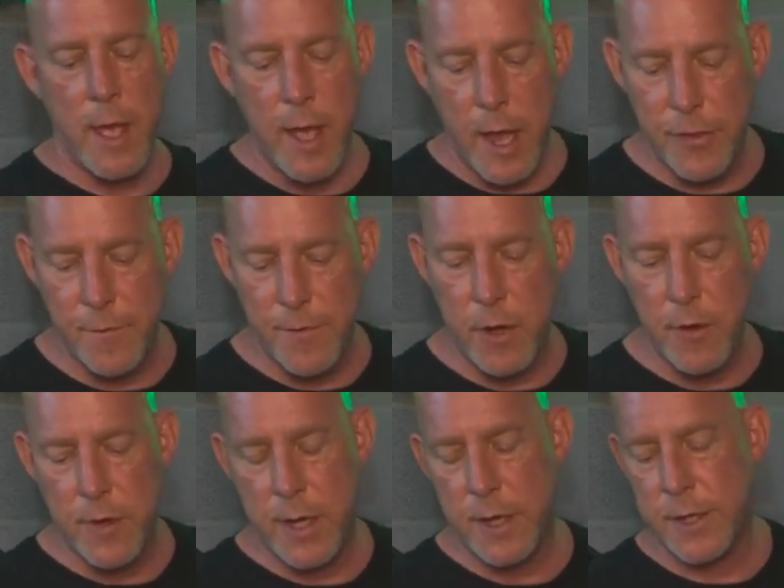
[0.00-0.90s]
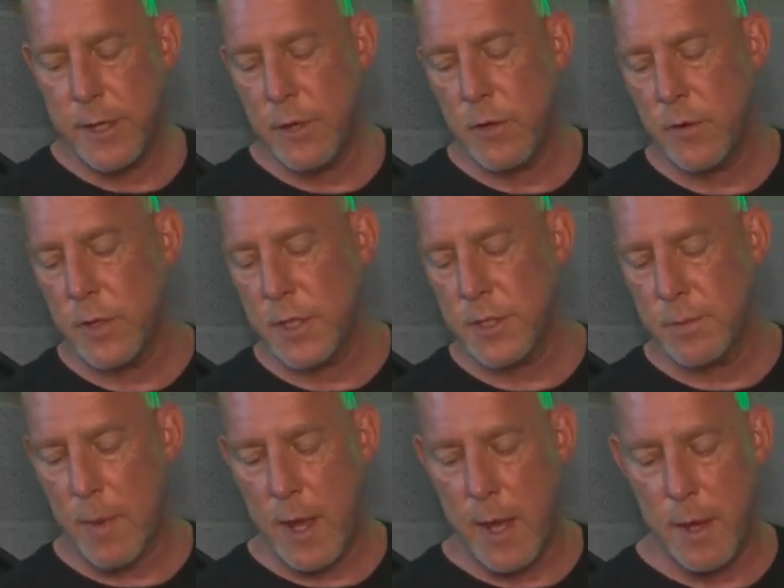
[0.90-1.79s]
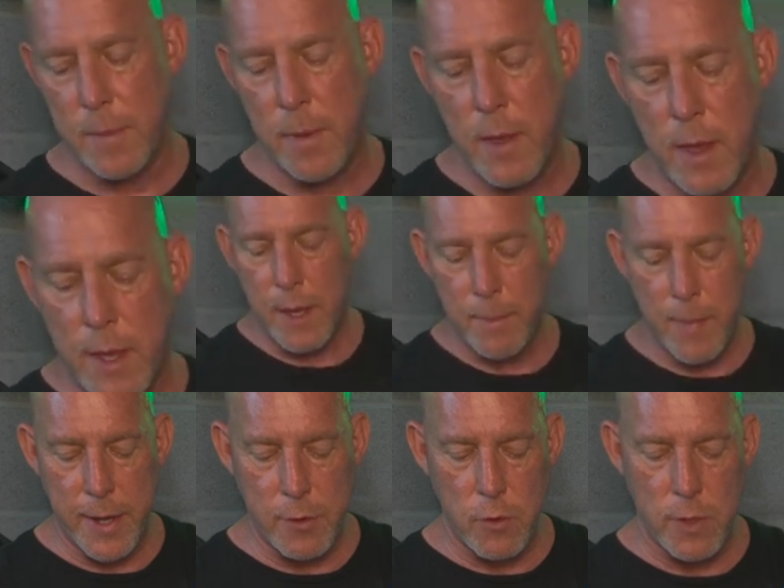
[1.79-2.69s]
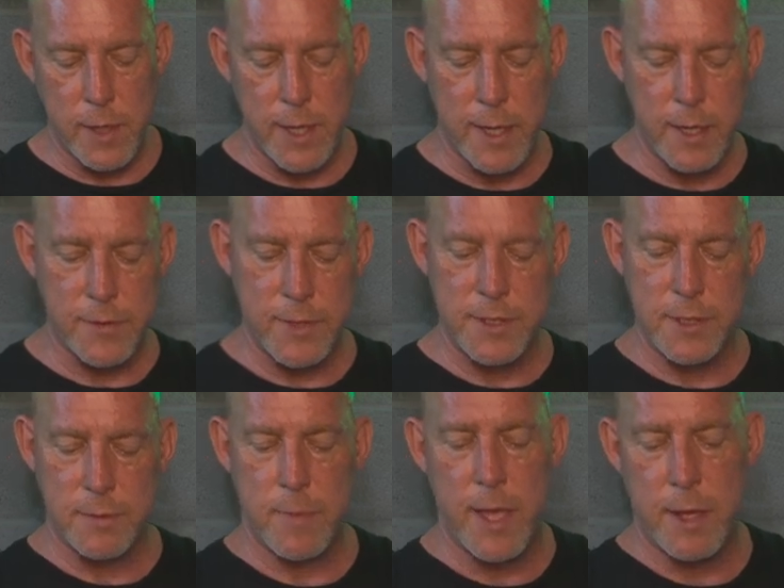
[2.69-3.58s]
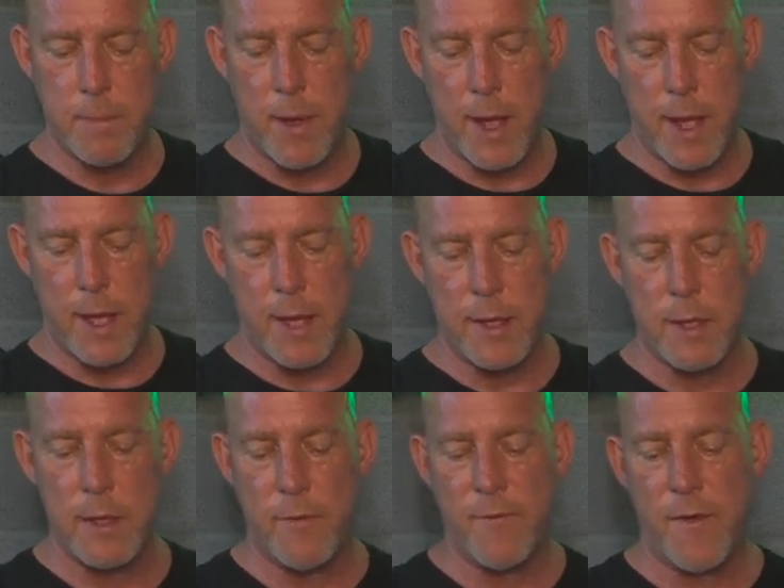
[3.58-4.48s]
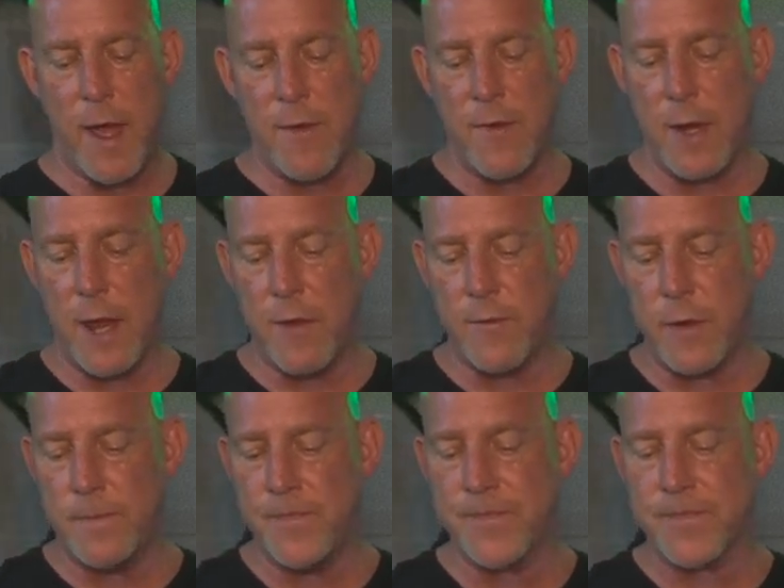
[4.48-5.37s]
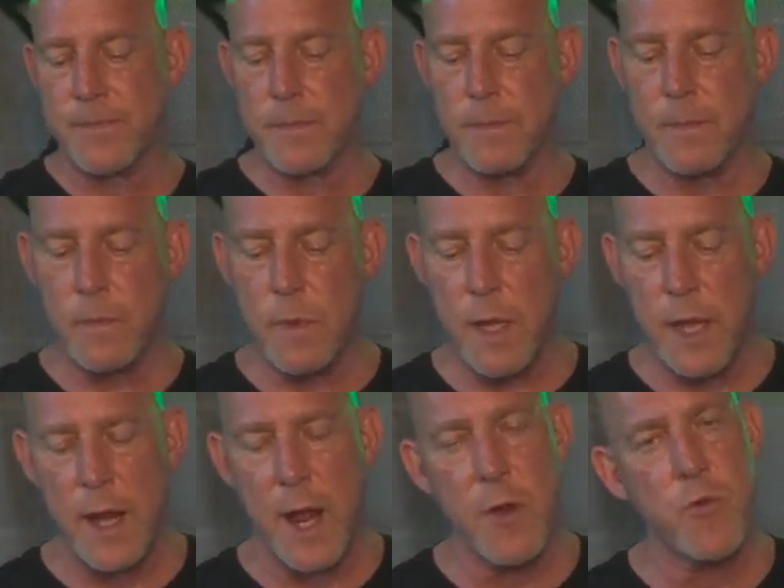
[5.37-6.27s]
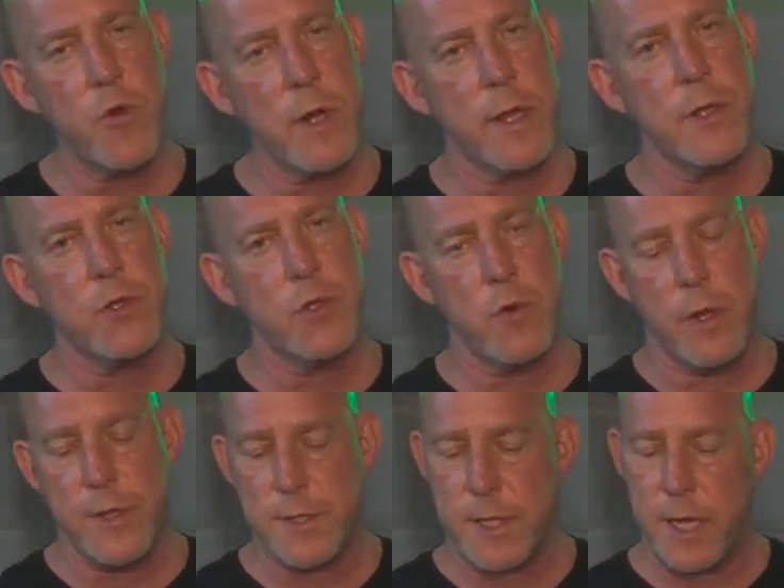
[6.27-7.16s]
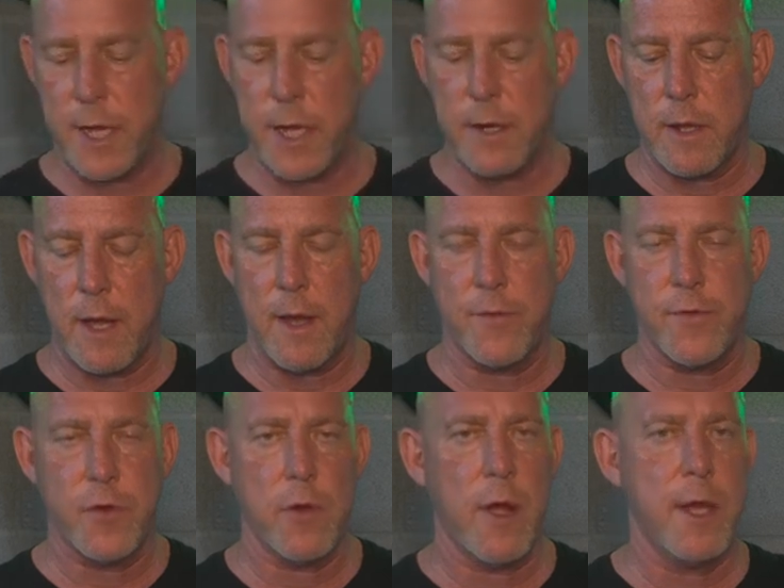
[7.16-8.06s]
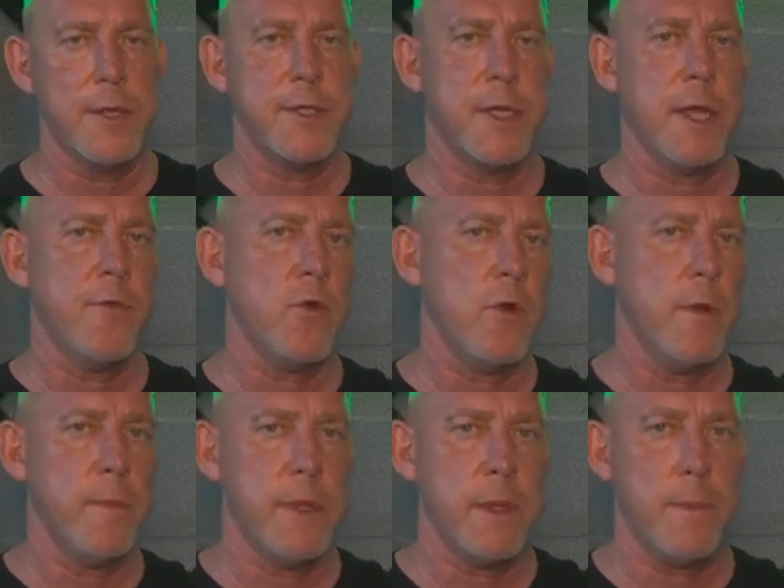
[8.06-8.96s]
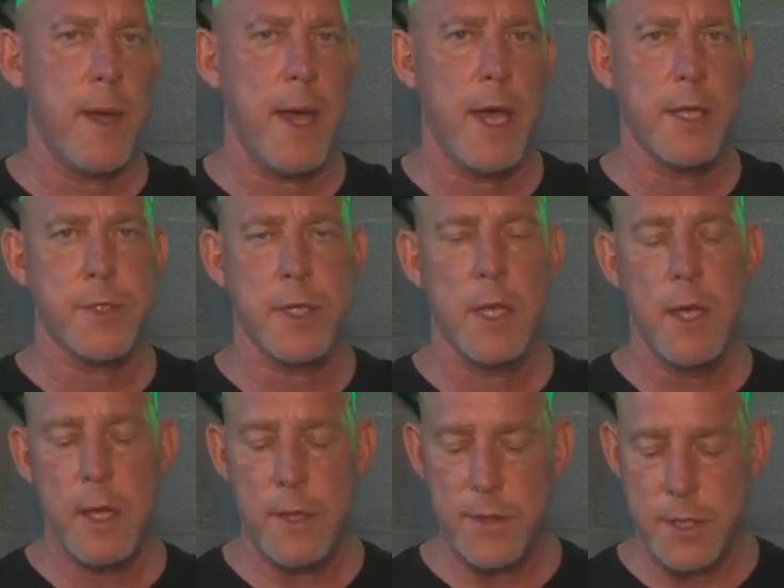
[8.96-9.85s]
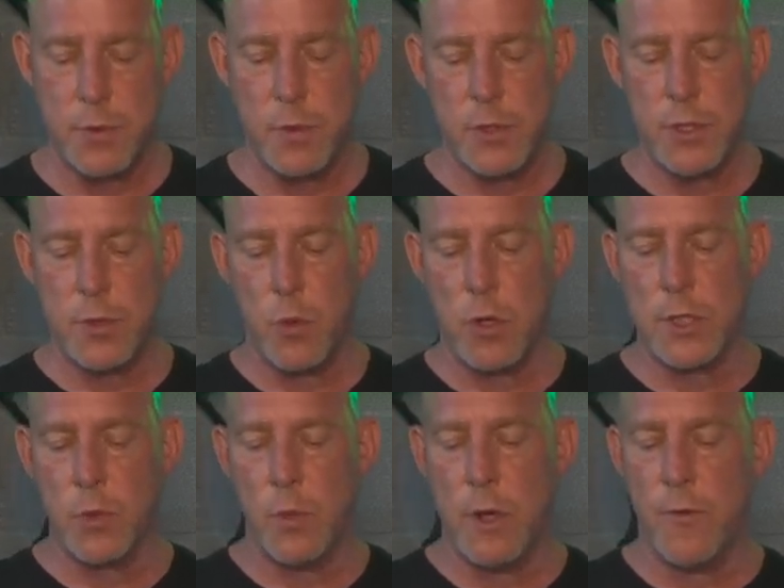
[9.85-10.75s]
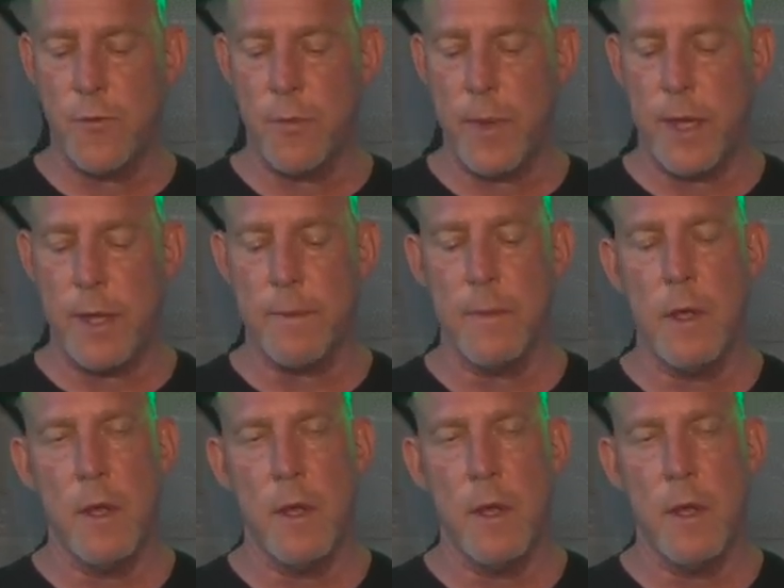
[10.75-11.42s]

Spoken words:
At the very end here is my medical kit. This is made by 511, and I really enjoy this kit. I've tried several of them in the past. This one just works well for me.